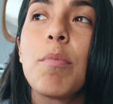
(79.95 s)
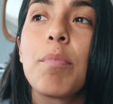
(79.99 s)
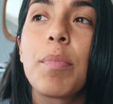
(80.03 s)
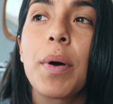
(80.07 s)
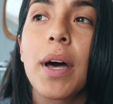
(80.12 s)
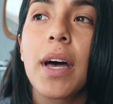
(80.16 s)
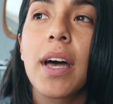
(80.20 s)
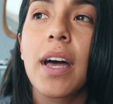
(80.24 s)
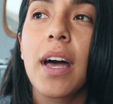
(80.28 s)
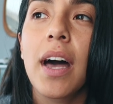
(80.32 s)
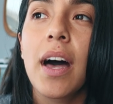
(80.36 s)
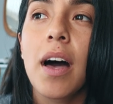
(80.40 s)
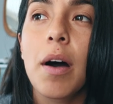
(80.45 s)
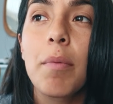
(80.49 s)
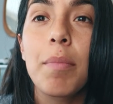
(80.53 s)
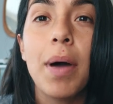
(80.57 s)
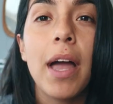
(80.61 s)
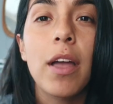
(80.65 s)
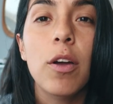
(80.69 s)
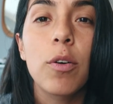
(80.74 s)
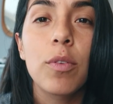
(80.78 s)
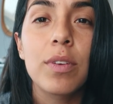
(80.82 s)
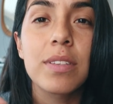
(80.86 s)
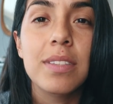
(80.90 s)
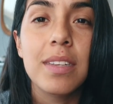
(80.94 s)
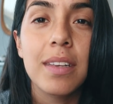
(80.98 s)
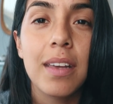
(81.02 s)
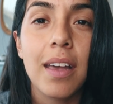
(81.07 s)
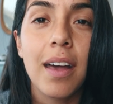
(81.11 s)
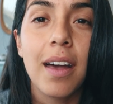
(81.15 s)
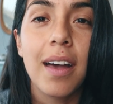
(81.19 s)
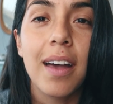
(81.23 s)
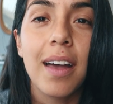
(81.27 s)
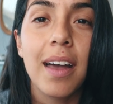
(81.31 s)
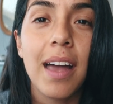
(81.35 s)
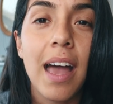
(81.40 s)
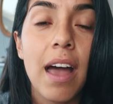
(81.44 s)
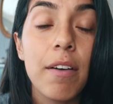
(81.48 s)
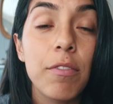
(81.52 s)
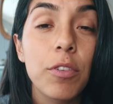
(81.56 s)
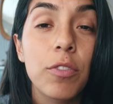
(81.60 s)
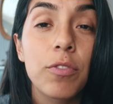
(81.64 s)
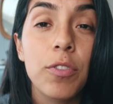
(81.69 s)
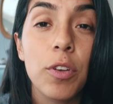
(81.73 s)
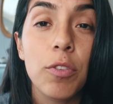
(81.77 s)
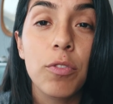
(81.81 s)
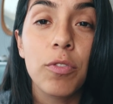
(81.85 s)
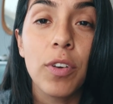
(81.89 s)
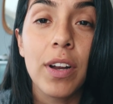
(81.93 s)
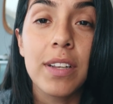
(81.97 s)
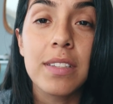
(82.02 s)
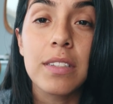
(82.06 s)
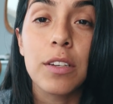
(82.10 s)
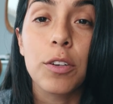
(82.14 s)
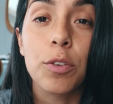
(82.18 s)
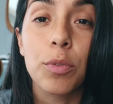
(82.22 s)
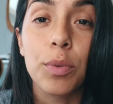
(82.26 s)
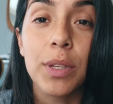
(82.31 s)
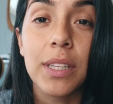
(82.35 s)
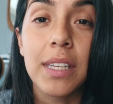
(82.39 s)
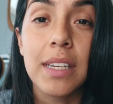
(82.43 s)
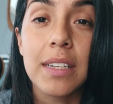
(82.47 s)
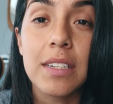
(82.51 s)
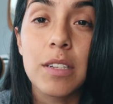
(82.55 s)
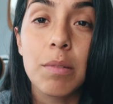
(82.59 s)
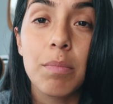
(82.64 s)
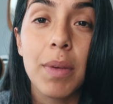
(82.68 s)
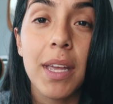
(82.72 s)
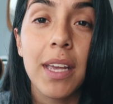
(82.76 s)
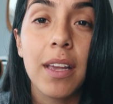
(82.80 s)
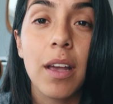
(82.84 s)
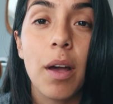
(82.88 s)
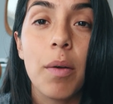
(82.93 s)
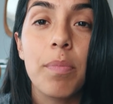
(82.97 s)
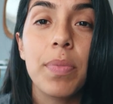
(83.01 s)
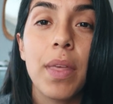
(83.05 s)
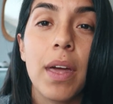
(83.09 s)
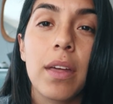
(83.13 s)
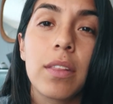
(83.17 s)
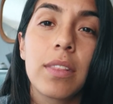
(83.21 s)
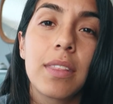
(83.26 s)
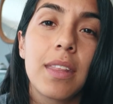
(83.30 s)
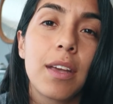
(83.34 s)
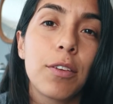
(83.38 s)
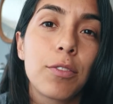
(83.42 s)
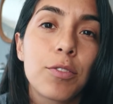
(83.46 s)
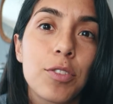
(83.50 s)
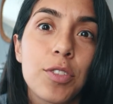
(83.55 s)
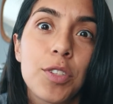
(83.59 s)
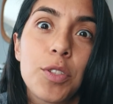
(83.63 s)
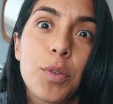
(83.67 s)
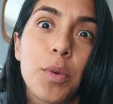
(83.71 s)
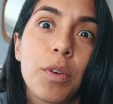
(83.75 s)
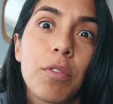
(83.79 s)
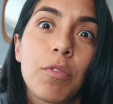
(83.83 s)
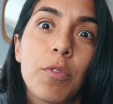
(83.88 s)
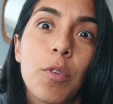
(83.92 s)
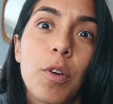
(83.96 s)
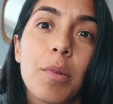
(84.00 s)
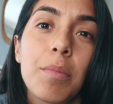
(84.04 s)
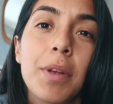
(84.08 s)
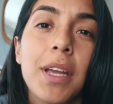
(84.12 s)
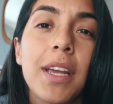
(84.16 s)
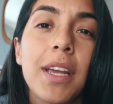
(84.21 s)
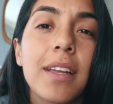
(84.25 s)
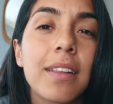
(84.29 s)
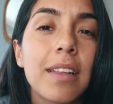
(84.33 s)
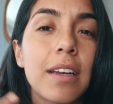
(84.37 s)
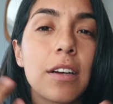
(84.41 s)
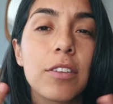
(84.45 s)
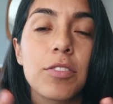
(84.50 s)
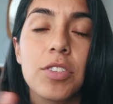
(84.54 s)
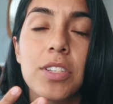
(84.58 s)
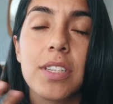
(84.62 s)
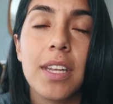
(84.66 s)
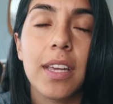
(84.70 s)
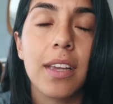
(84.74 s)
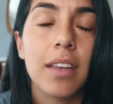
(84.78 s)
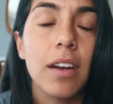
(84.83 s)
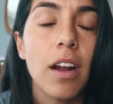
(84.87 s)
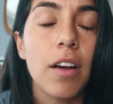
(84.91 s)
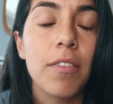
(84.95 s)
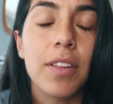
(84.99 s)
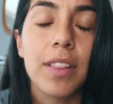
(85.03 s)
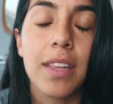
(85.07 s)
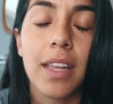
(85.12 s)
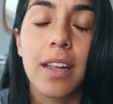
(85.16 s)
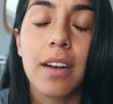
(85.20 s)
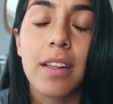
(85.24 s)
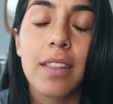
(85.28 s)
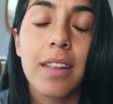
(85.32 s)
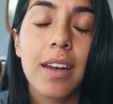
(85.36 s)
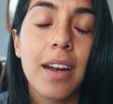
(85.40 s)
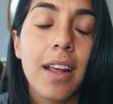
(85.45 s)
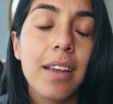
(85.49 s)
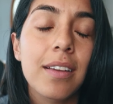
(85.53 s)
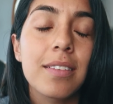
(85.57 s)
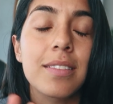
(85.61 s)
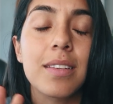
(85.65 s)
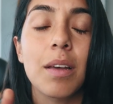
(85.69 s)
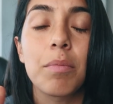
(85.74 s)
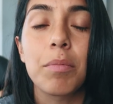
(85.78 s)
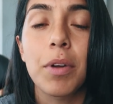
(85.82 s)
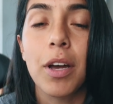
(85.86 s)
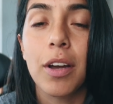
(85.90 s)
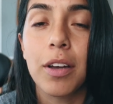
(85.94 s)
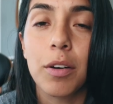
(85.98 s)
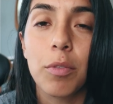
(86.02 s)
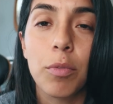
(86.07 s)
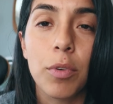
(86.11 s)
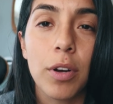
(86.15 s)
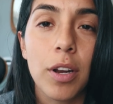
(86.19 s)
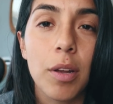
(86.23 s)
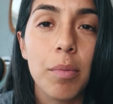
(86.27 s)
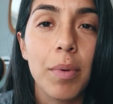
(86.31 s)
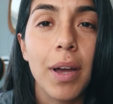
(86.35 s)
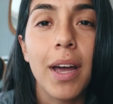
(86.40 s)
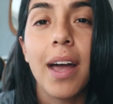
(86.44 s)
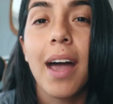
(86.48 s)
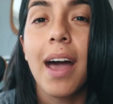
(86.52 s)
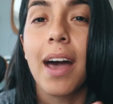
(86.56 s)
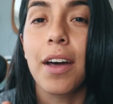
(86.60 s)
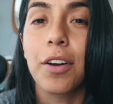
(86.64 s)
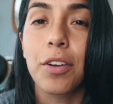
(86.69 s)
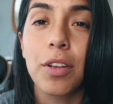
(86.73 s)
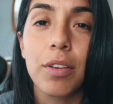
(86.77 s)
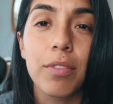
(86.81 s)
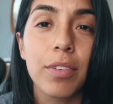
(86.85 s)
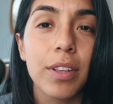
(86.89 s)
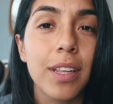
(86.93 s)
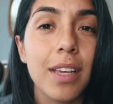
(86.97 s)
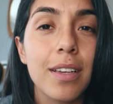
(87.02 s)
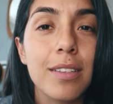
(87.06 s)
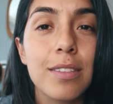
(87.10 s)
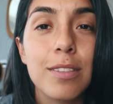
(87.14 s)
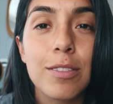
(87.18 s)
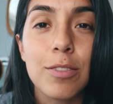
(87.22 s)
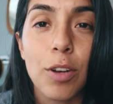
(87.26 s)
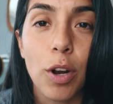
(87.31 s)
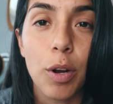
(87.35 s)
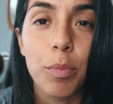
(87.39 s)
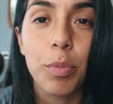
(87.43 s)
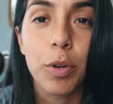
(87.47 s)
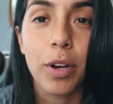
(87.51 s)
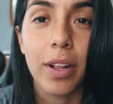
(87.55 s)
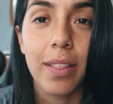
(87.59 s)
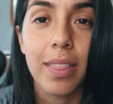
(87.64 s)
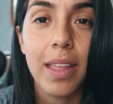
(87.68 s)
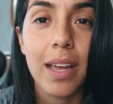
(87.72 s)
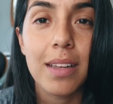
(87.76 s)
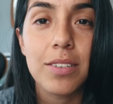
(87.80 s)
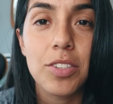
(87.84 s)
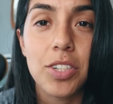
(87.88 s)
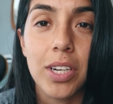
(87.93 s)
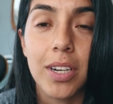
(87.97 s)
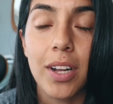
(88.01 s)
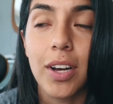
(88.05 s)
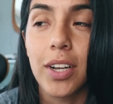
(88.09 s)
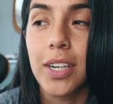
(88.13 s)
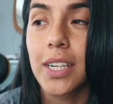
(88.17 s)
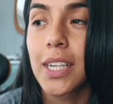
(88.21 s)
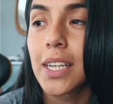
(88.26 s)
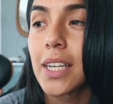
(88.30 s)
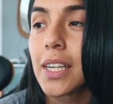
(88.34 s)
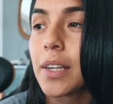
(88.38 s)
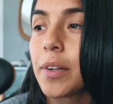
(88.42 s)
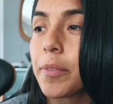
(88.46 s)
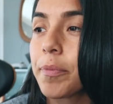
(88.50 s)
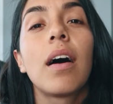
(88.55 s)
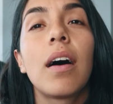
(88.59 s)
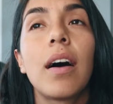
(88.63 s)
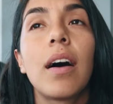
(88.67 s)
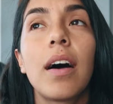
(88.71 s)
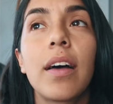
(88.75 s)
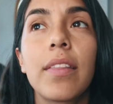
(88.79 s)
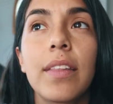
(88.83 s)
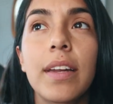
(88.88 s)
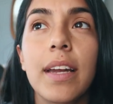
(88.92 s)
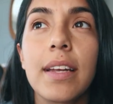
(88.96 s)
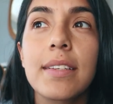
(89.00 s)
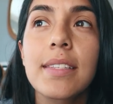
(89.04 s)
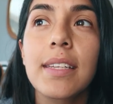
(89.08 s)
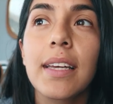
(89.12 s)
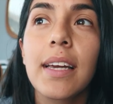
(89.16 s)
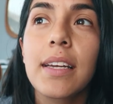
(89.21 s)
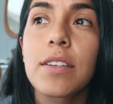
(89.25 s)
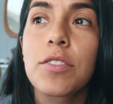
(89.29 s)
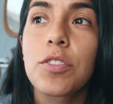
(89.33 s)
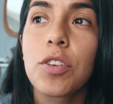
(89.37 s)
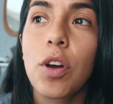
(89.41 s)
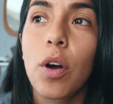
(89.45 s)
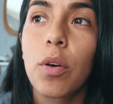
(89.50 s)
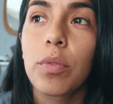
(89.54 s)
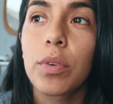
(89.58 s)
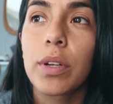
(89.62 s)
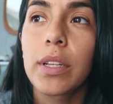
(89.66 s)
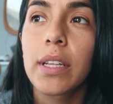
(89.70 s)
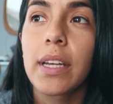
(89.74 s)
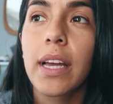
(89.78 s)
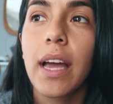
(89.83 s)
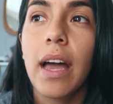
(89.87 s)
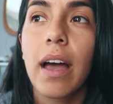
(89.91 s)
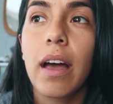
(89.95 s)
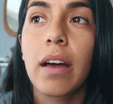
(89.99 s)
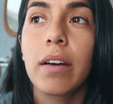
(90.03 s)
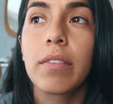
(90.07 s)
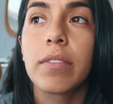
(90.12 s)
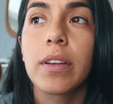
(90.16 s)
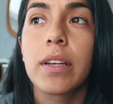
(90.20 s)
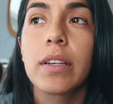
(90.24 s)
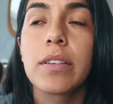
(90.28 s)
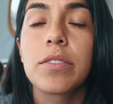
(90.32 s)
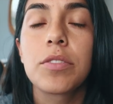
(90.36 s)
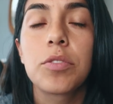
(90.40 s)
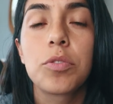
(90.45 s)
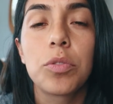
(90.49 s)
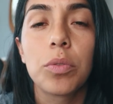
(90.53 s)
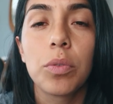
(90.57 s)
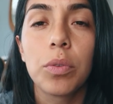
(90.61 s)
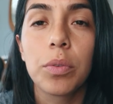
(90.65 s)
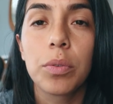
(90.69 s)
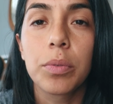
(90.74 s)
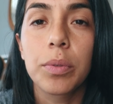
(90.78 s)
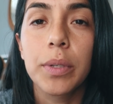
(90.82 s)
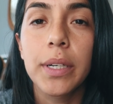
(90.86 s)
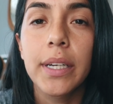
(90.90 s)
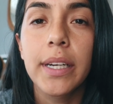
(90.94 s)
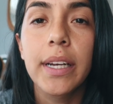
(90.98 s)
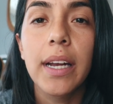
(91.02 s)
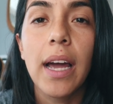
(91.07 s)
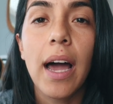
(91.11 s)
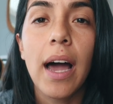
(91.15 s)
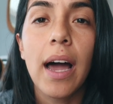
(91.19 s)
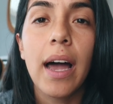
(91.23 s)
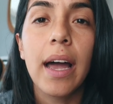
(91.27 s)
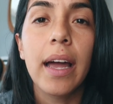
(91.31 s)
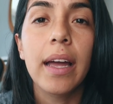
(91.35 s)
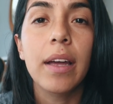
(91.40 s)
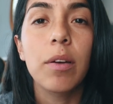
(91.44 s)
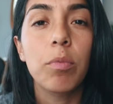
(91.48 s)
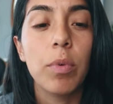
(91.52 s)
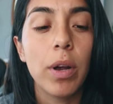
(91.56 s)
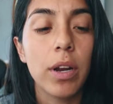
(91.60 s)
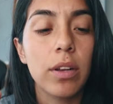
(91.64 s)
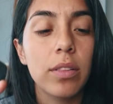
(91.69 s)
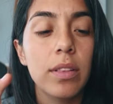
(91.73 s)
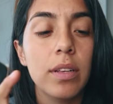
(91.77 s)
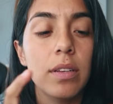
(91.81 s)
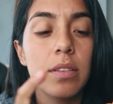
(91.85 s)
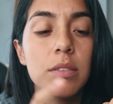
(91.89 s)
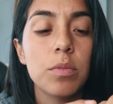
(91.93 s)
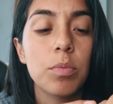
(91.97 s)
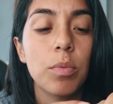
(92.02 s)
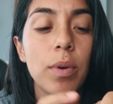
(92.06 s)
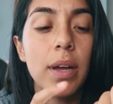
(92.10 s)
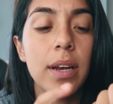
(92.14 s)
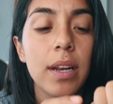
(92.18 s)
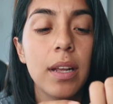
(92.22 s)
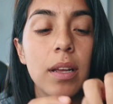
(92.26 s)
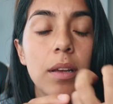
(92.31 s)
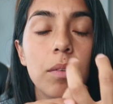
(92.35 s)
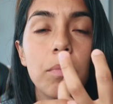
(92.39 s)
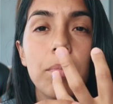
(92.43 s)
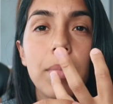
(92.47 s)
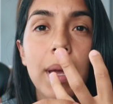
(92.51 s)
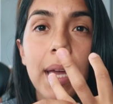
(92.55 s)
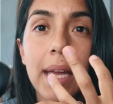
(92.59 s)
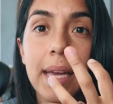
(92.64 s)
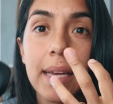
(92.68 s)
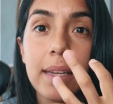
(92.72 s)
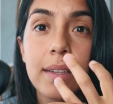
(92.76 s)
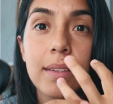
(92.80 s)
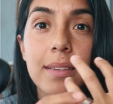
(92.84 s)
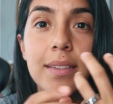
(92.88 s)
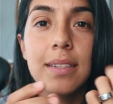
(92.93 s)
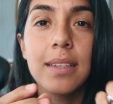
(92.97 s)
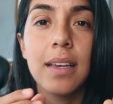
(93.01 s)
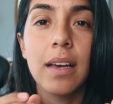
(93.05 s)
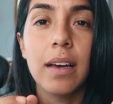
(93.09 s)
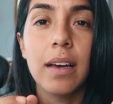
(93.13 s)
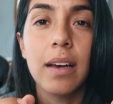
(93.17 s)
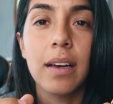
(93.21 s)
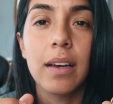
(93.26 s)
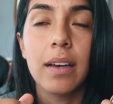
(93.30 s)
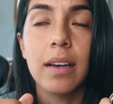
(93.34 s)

But I always have a few friends that are really into makeup that they'll just do it for me, and then I'll just take it off at the end of the night because I'm not gonna worry about how to even like start putting that shit on. The next thing I don't really have is jewelry. I wear this wedding band,